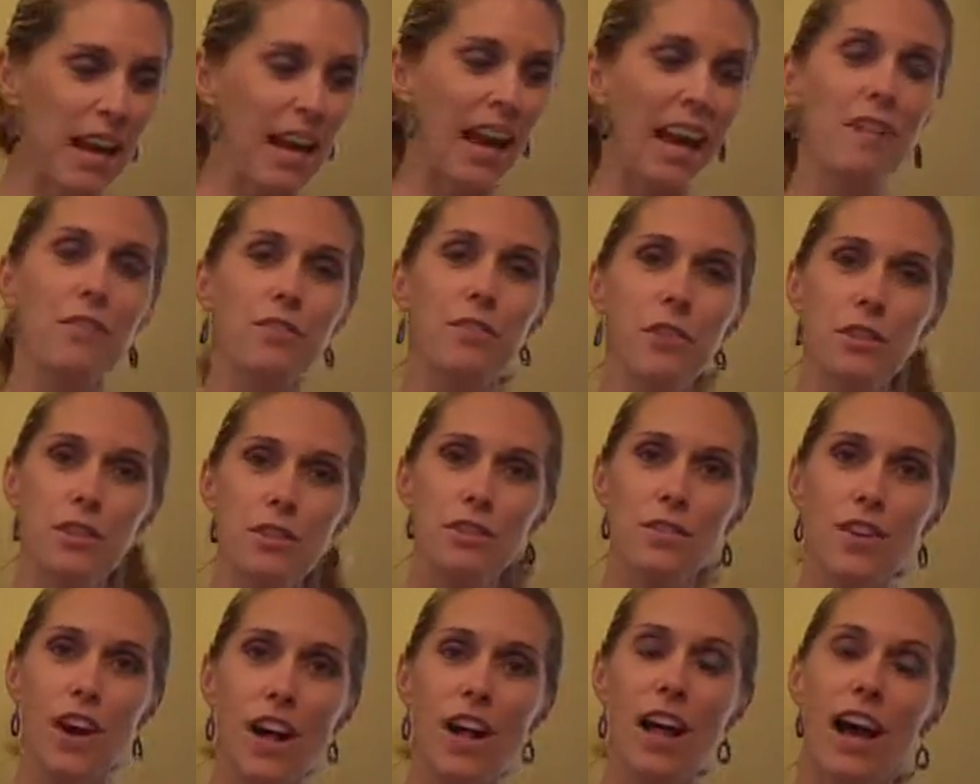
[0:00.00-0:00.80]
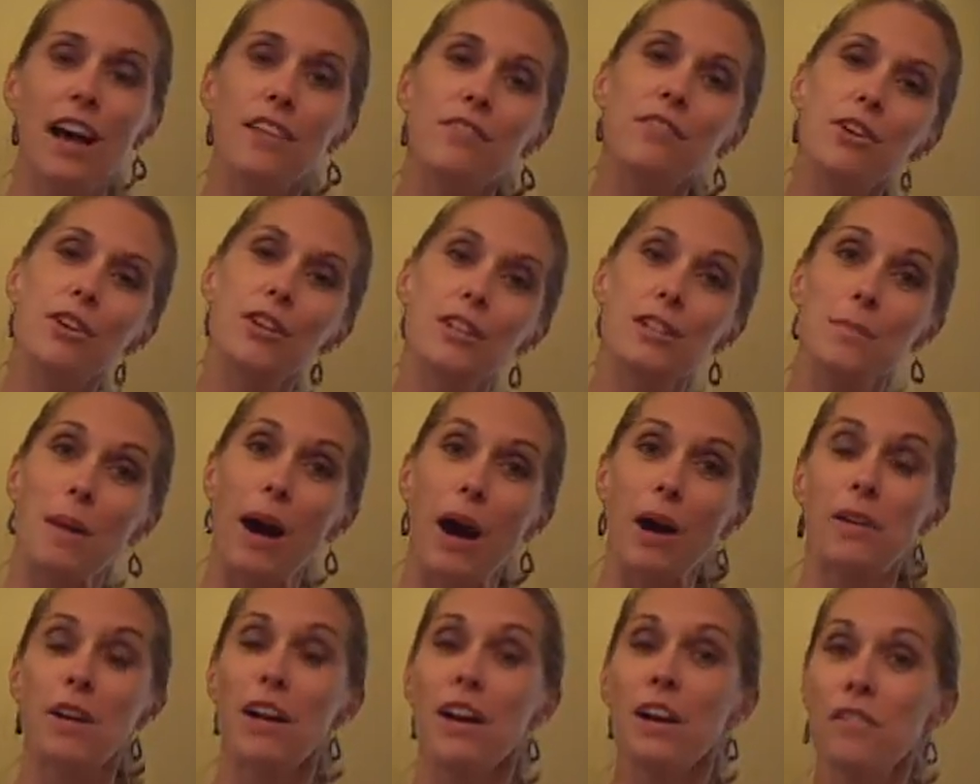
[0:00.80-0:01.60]
And first of all, I've cooked
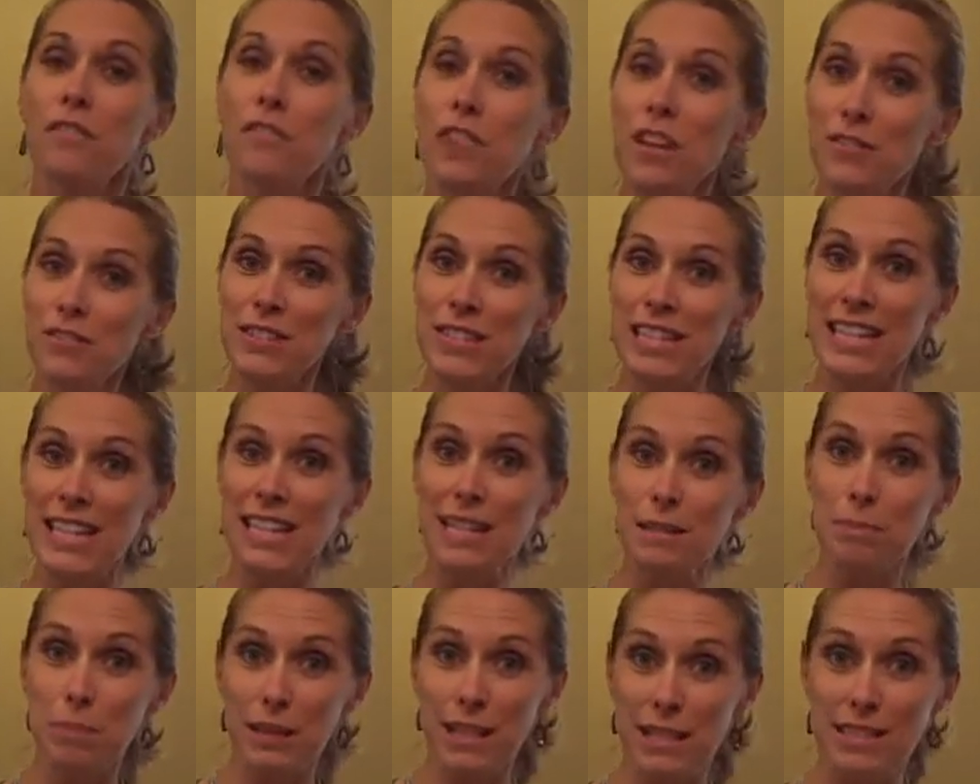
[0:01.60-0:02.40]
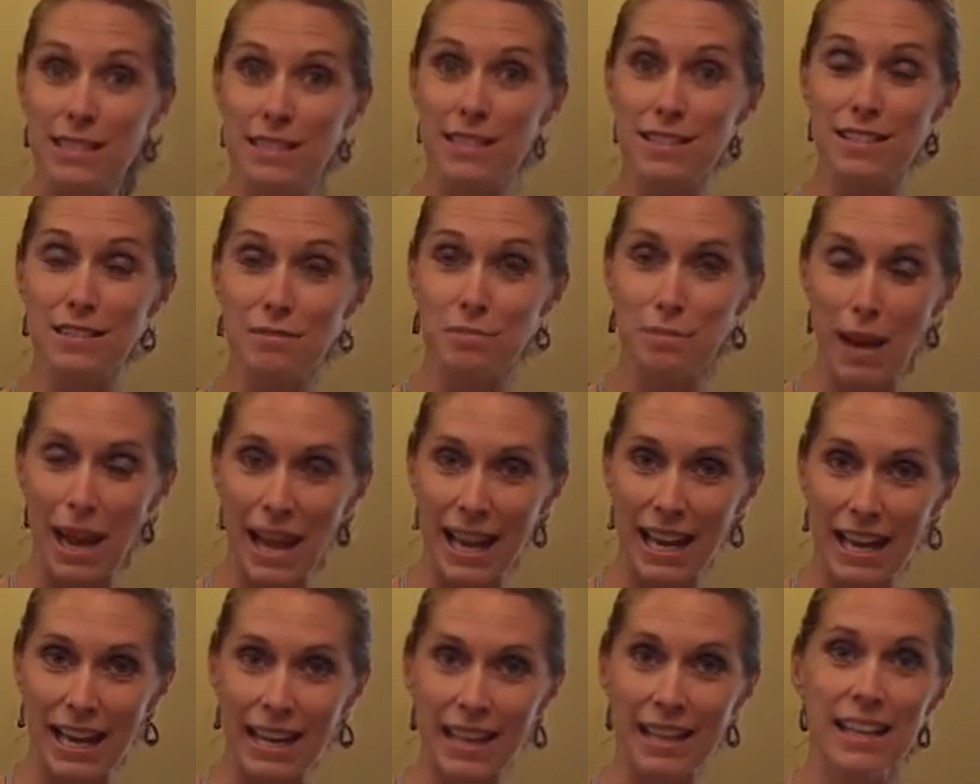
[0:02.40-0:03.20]
about 15 pieces of
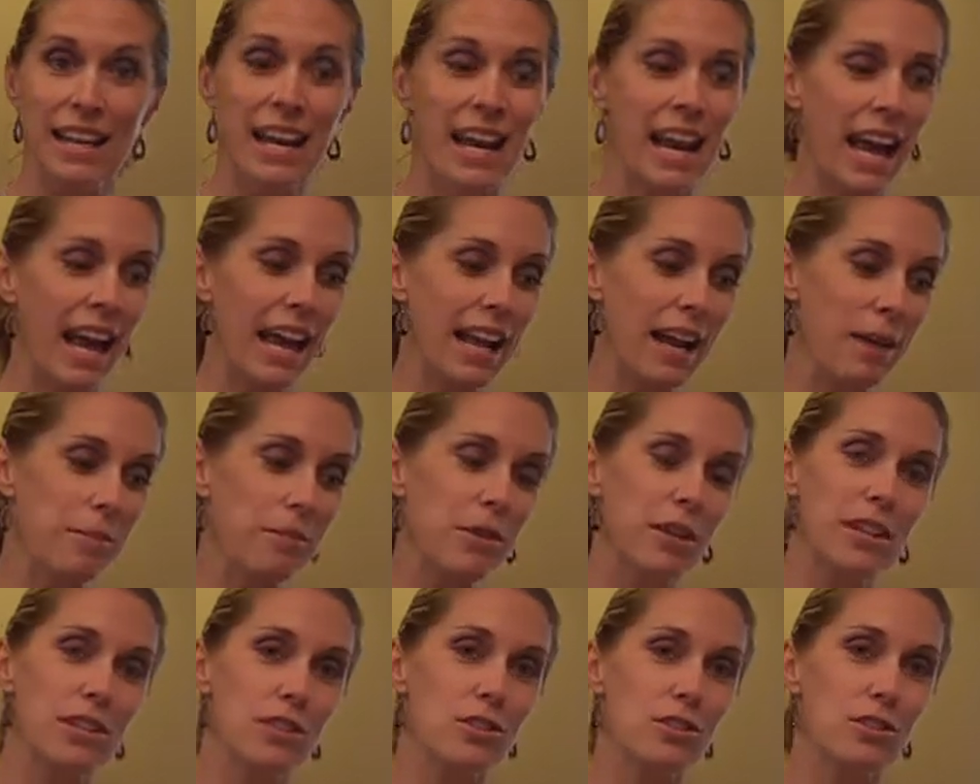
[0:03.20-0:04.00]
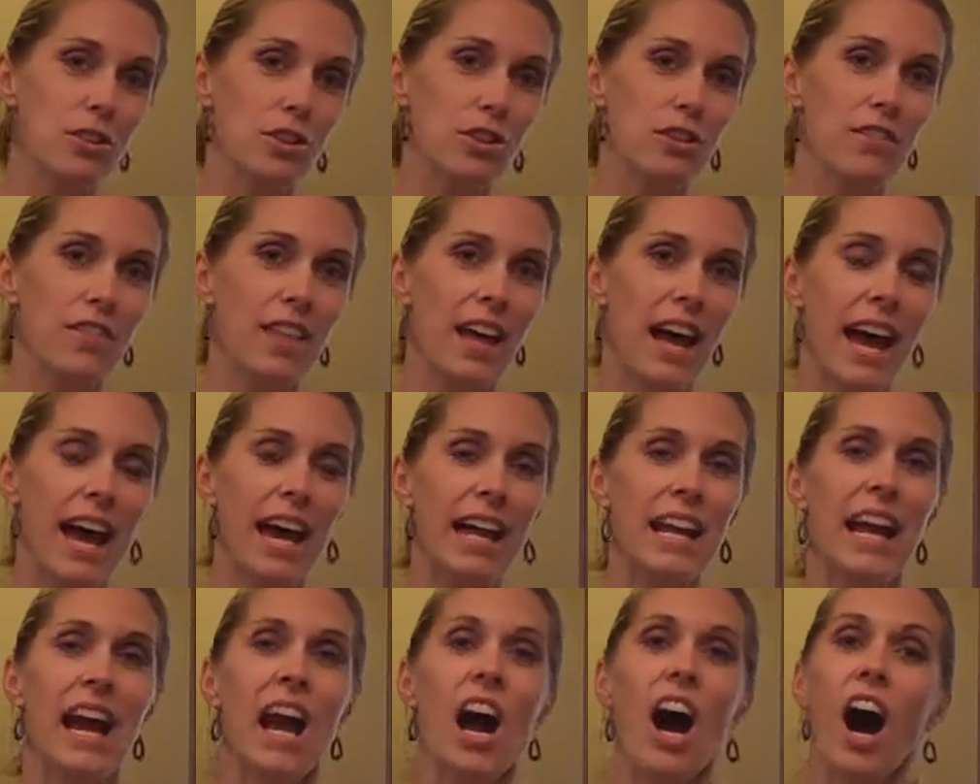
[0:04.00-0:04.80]
bacon, and I'm going to serve
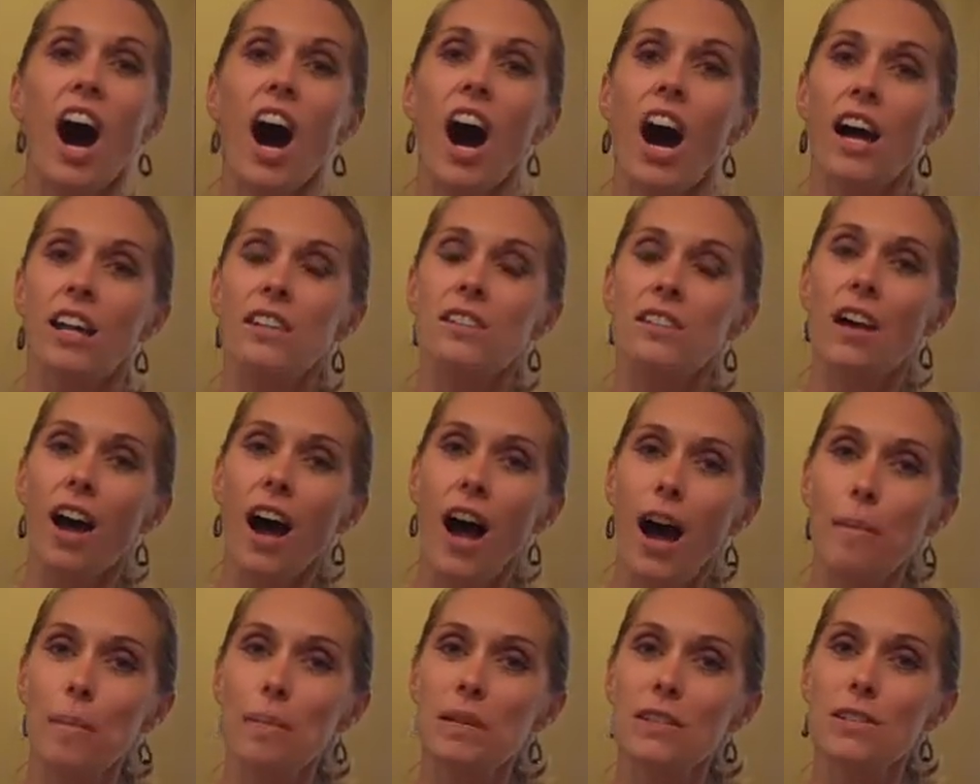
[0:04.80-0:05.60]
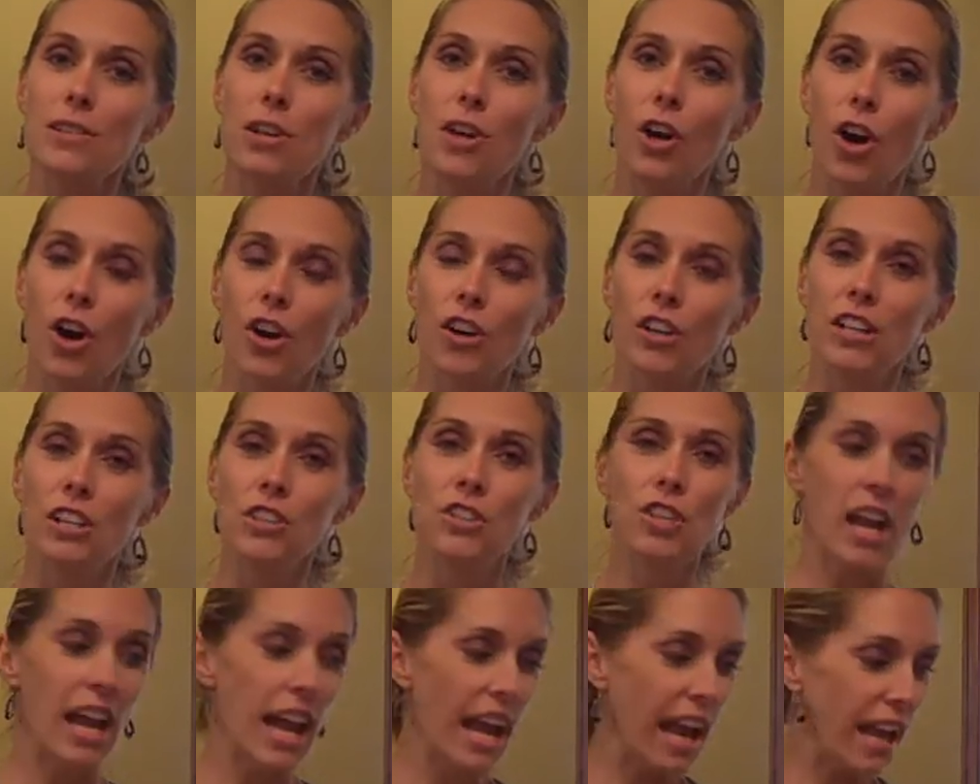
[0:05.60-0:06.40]
that on top as a
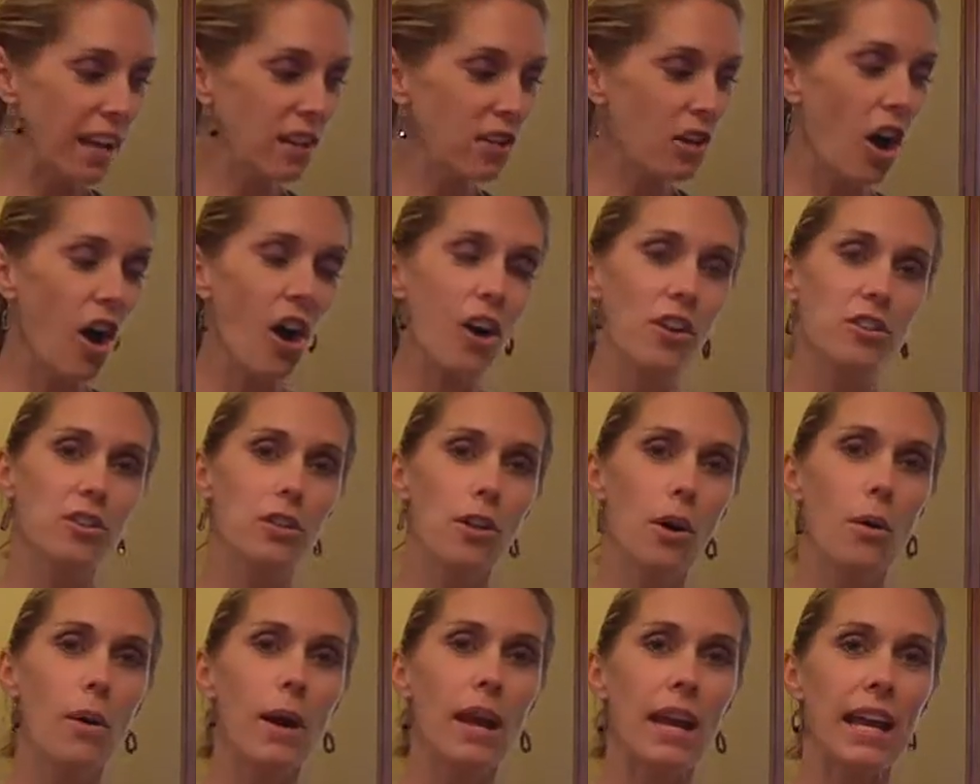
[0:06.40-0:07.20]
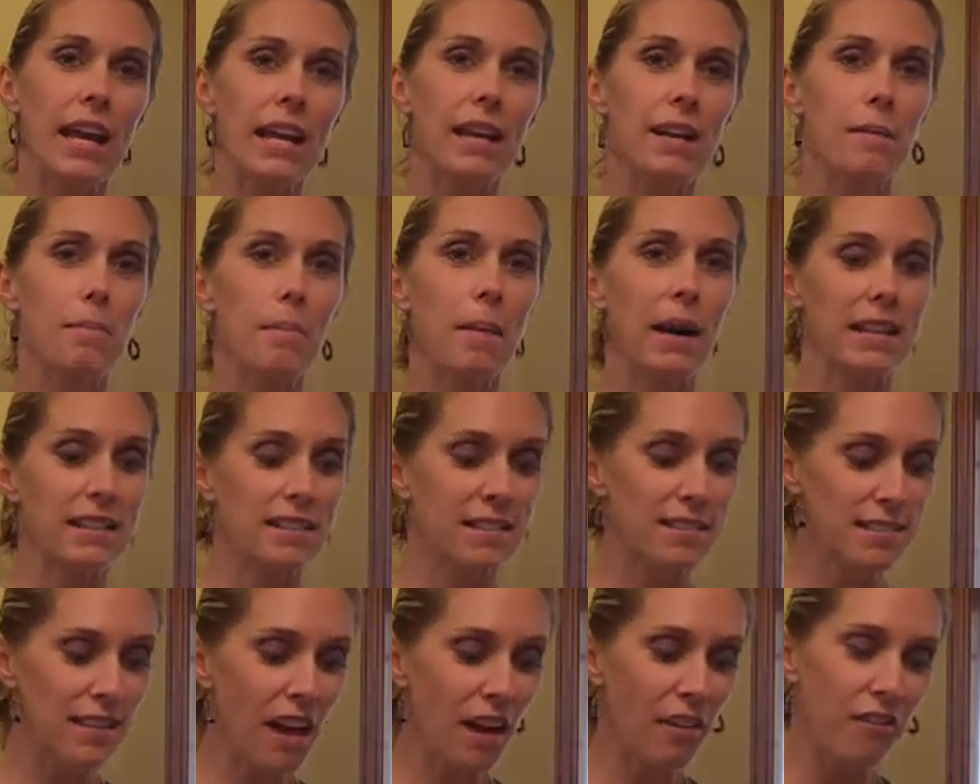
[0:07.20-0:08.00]
garnish and also in my
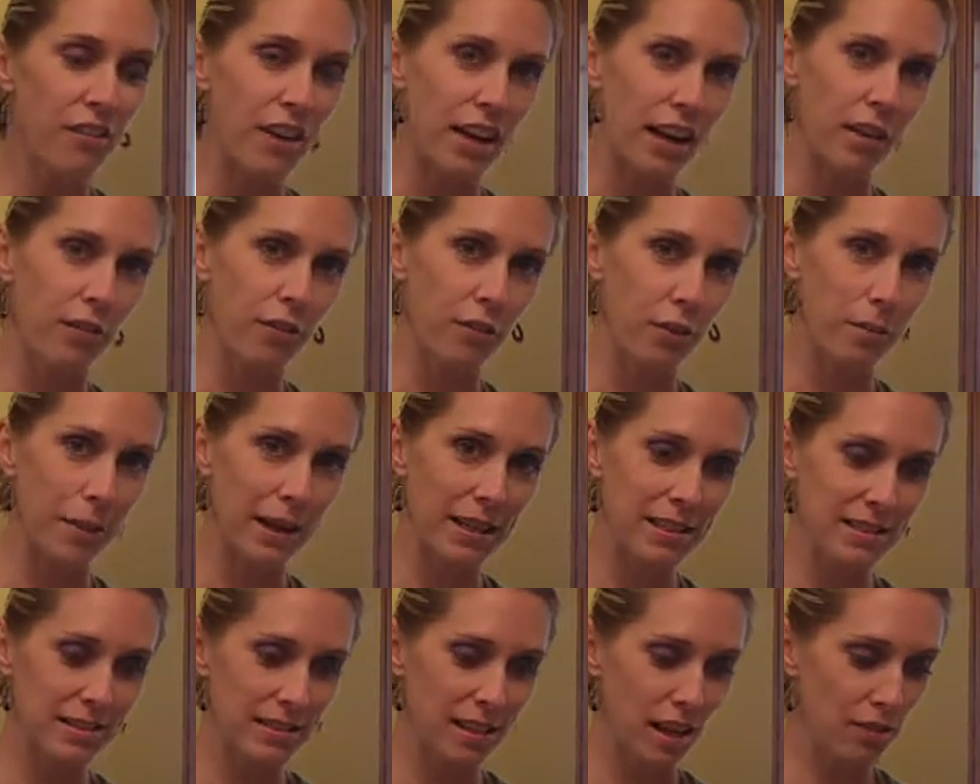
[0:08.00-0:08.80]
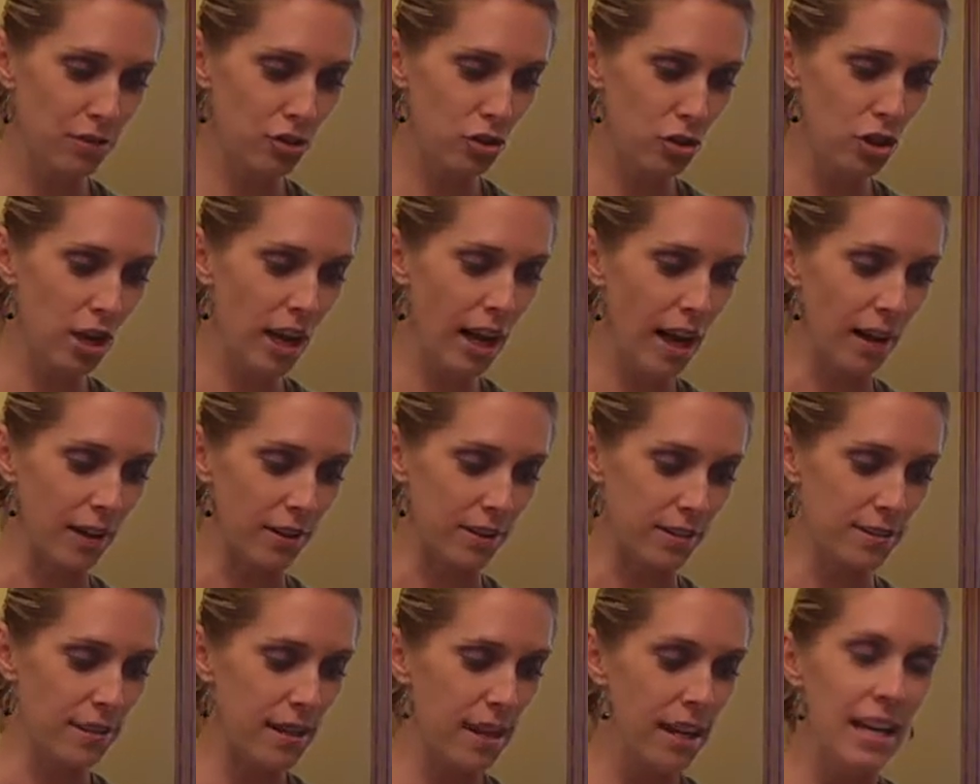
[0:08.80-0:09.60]
stuffing for my stuffed
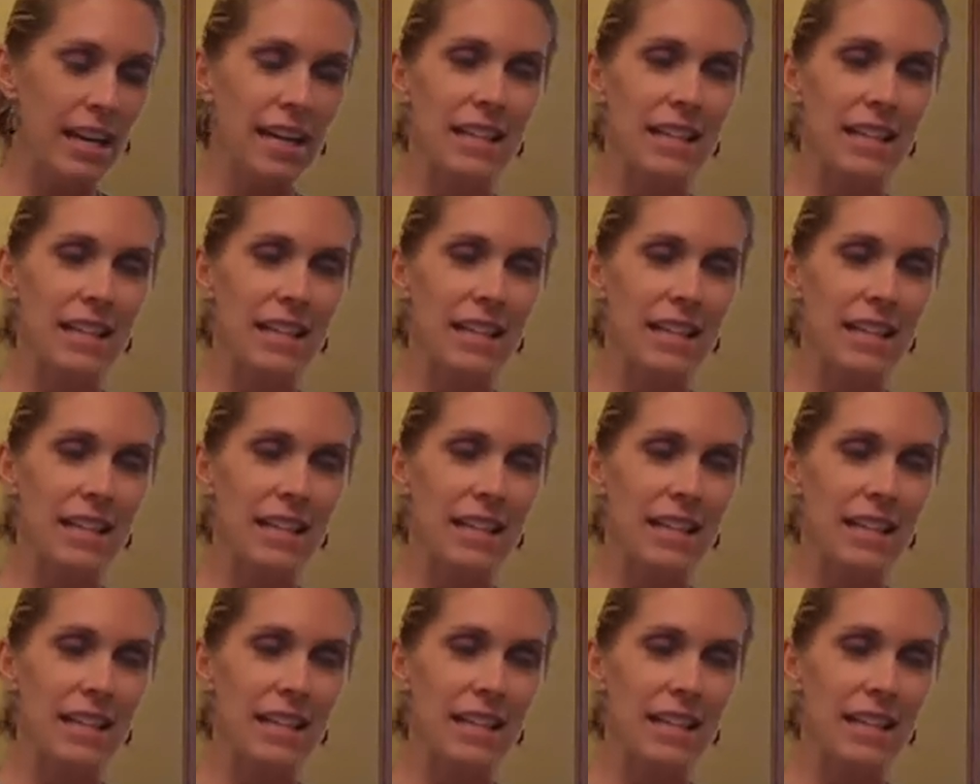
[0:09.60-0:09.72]
shells.